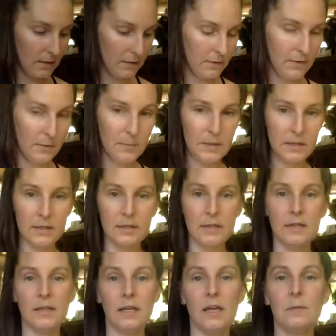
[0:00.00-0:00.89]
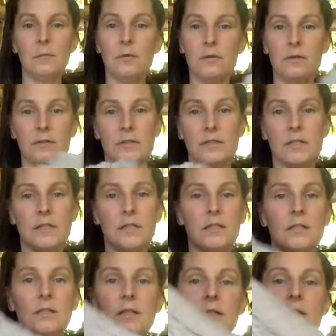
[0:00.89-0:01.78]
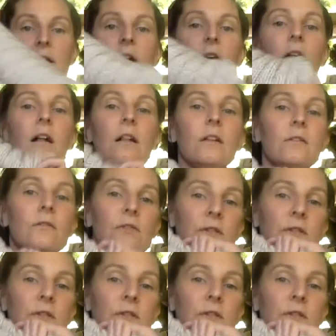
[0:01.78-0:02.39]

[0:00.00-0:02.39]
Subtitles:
The big cabled all-over